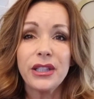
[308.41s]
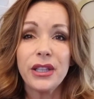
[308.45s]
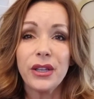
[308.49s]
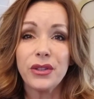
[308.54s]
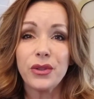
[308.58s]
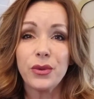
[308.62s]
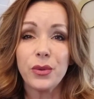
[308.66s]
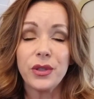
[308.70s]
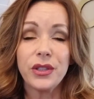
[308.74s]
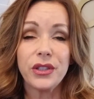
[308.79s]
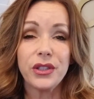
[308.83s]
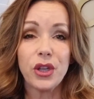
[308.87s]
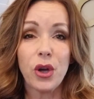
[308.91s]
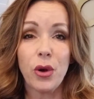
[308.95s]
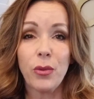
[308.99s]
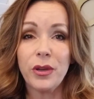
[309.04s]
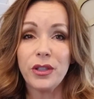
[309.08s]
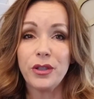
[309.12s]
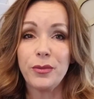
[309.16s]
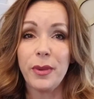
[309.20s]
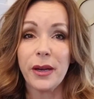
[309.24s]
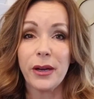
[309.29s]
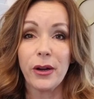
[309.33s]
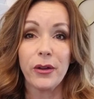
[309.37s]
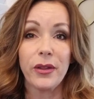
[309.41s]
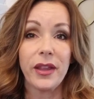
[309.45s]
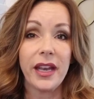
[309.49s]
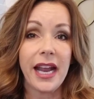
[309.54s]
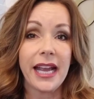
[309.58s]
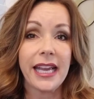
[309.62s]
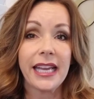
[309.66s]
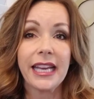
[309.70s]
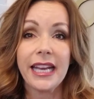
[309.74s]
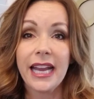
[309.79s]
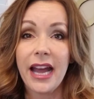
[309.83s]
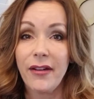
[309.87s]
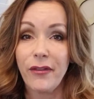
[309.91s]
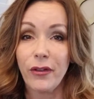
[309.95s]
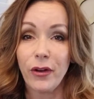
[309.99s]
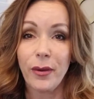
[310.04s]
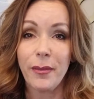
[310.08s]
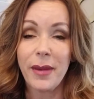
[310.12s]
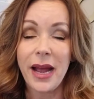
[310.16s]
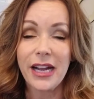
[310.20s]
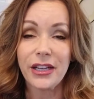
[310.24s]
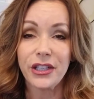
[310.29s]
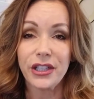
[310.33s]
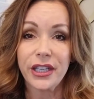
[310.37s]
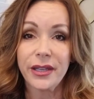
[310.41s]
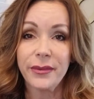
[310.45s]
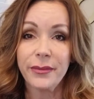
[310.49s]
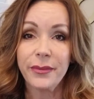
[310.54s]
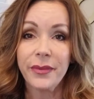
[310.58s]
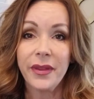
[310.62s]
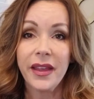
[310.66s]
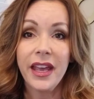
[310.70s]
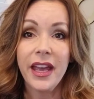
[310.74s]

this was so much bigger than I could ever imagine.